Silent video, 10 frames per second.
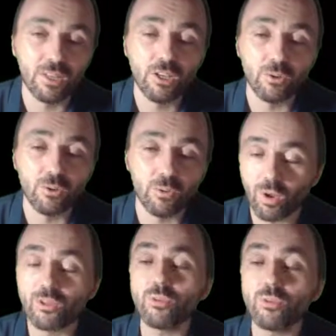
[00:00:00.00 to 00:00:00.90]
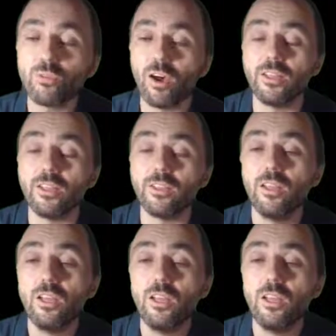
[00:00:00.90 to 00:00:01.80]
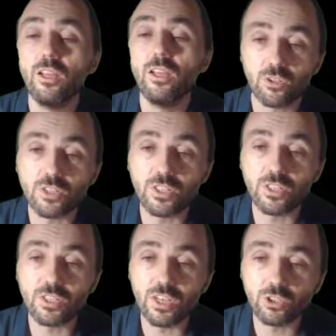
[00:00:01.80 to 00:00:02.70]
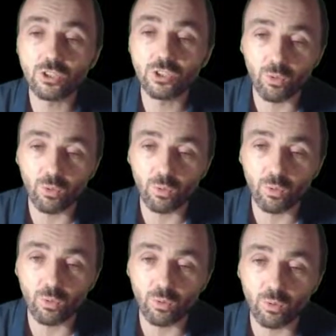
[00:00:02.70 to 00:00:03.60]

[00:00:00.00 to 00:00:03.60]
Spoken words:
We want to find the sequential rules